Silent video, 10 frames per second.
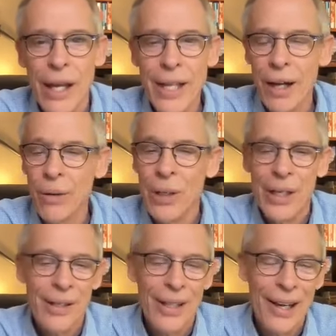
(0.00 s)
Now,
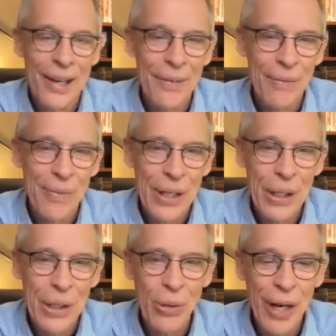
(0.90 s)
uh,
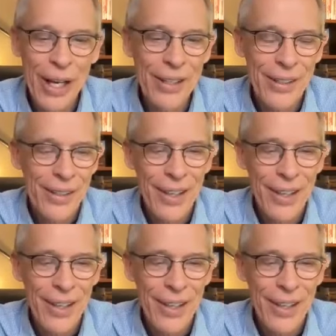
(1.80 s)
Craig,